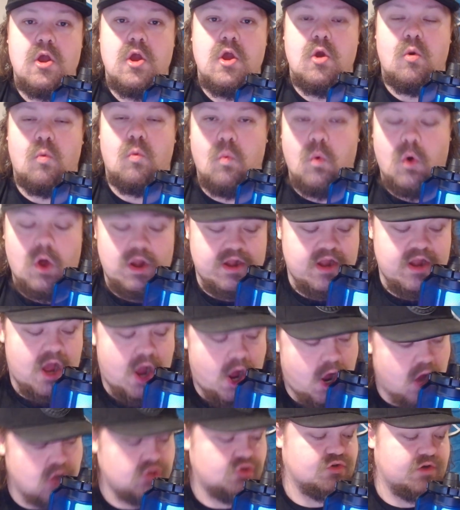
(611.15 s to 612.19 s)

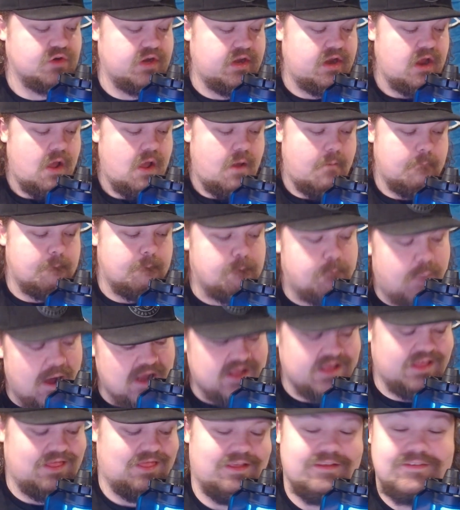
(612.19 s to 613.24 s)
100
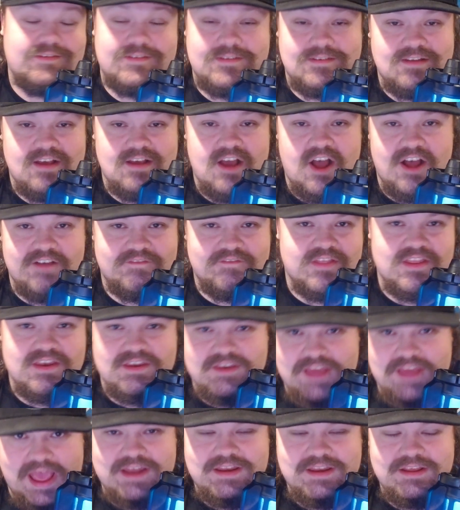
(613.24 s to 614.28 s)
Bucket List of the
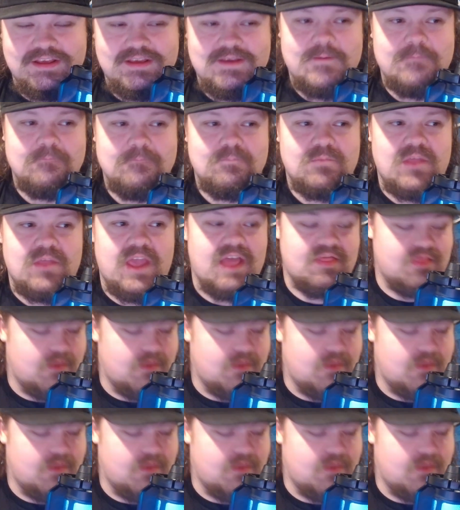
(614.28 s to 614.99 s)
Dead. And the